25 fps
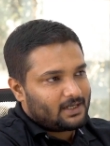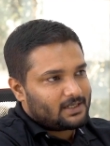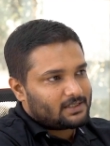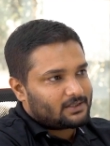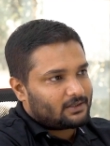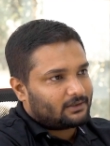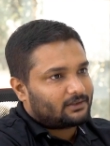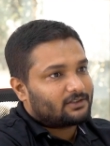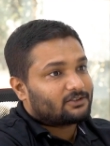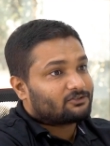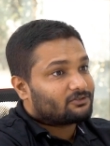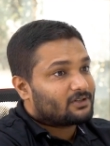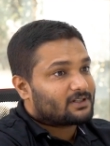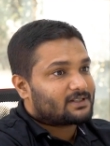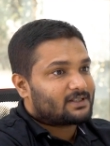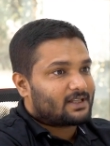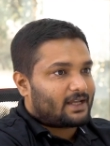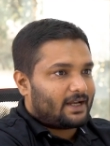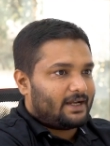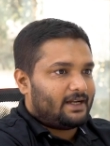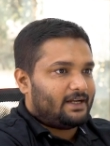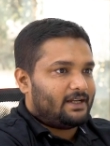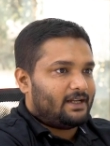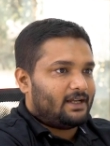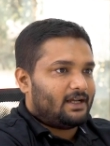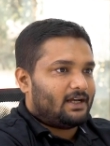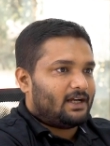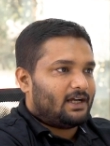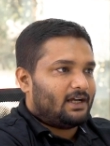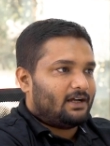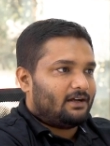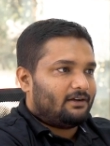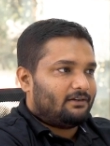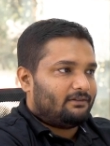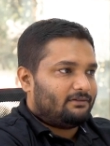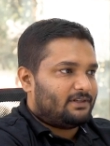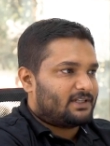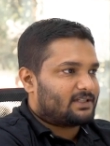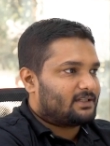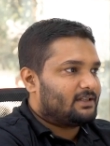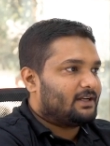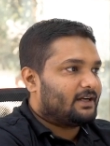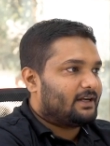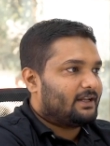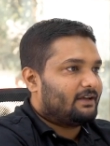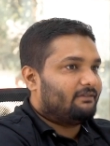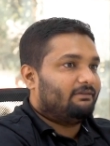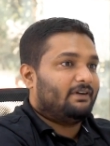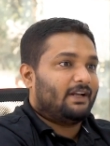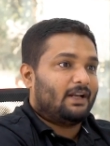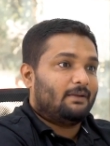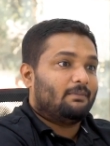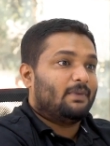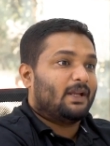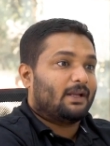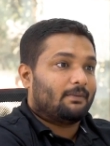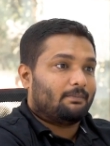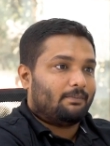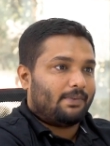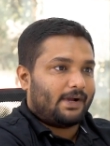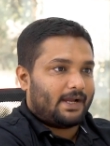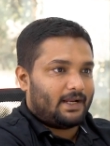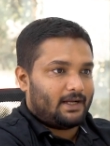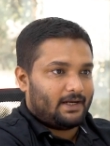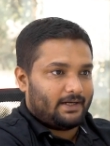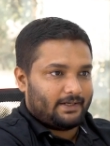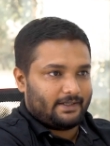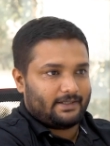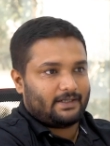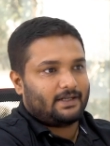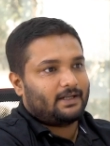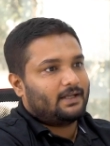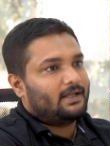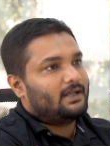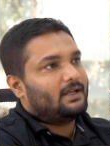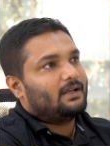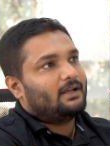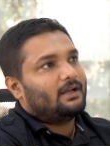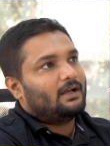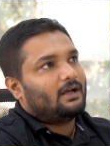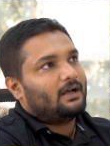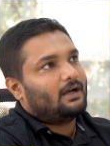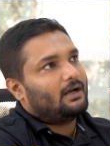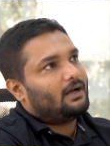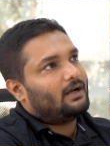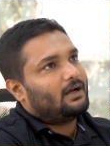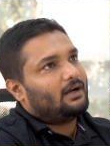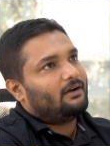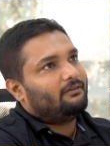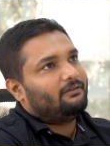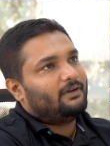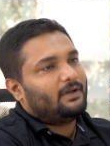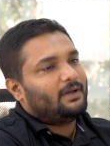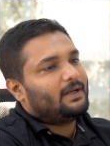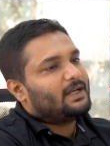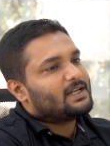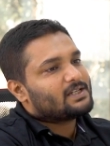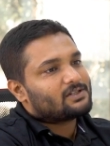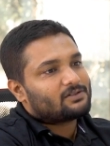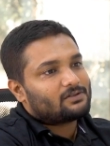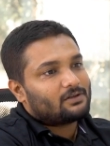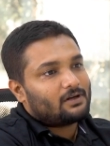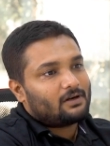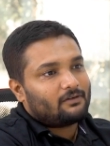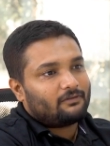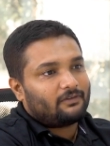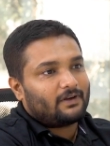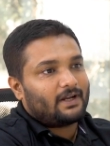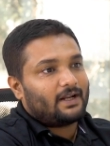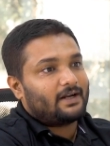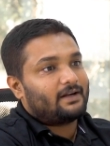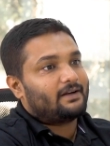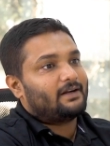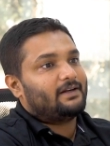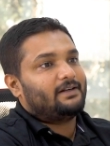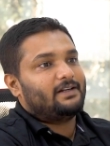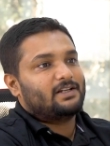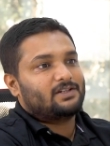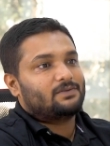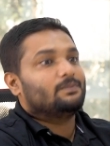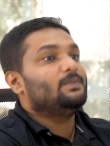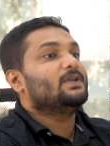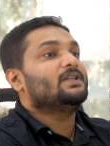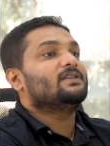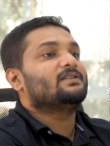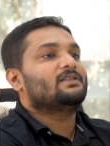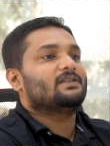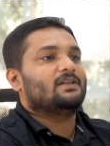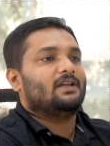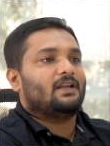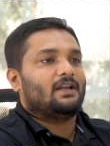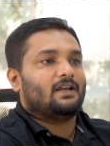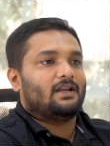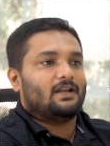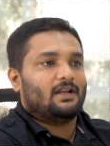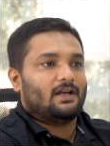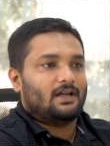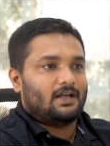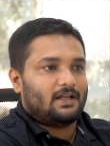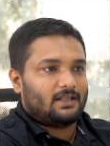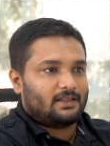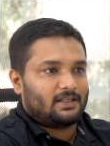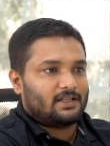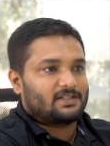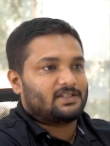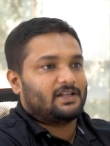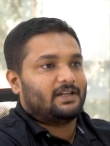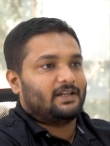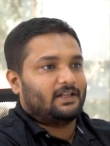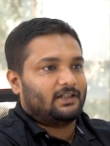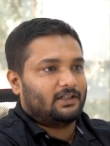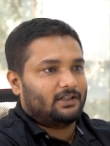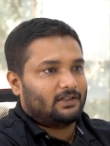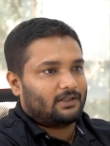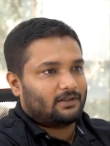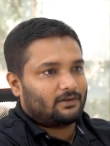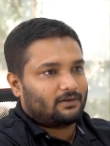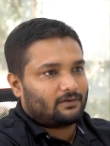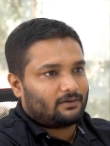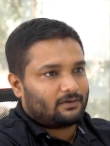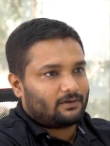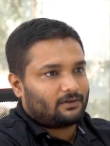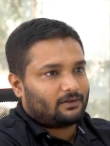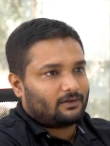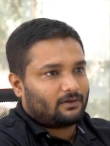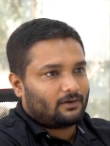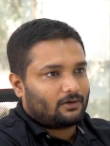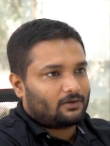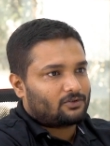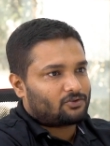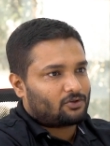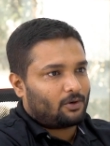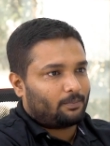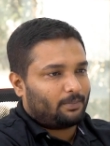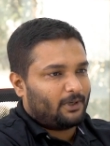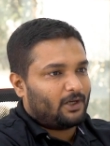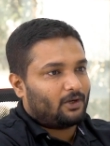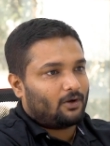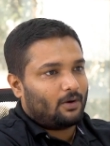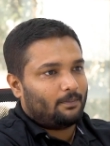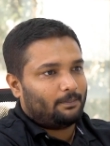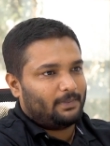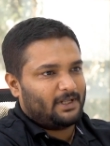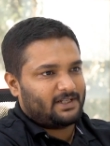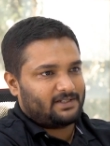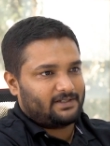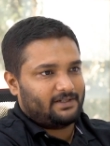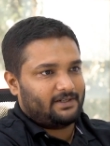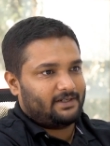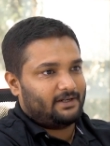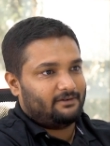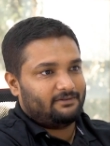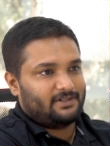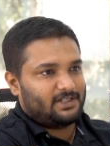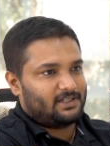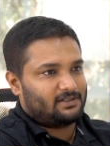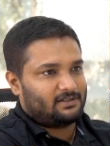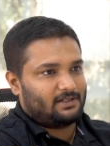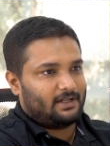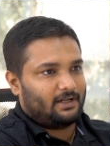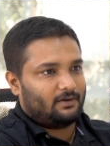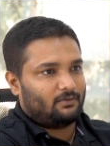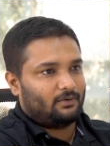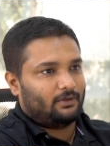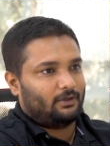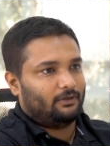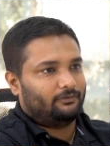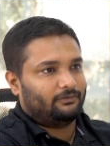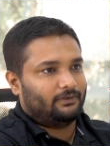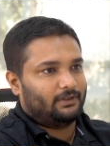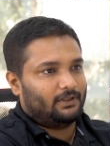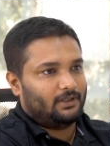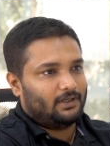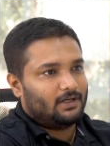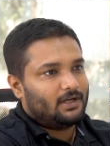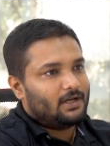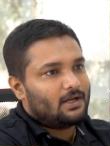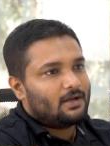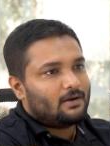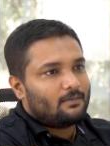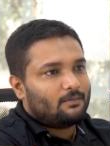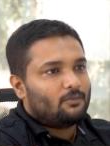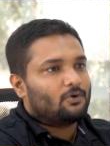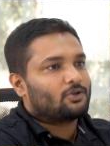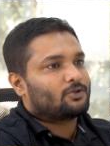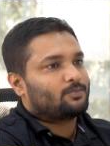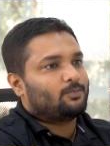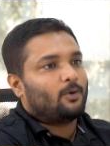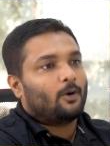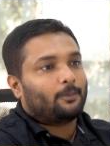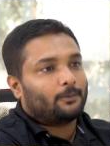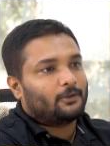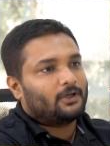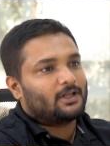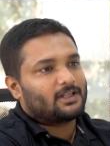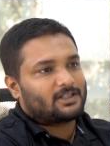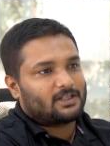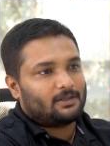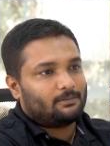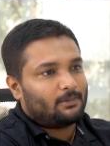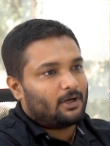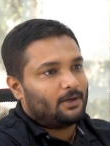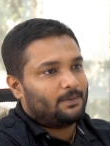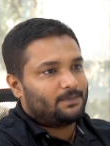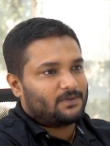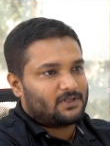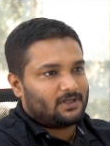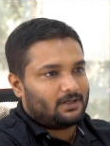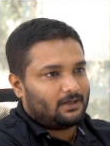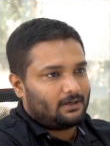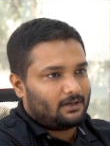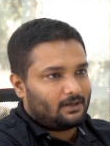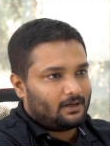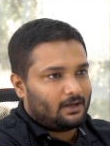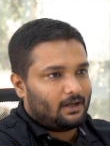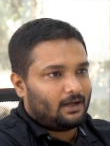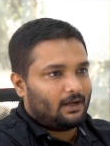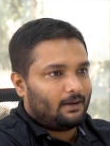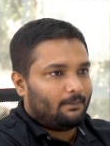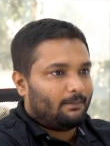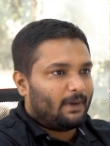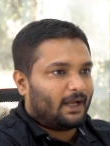So this was the idea. We did a very big pilot. Uh, we installed 500 dustbins in uh, the Jayanagar shopping complex area, which is like one of the most popular suburbs in uh,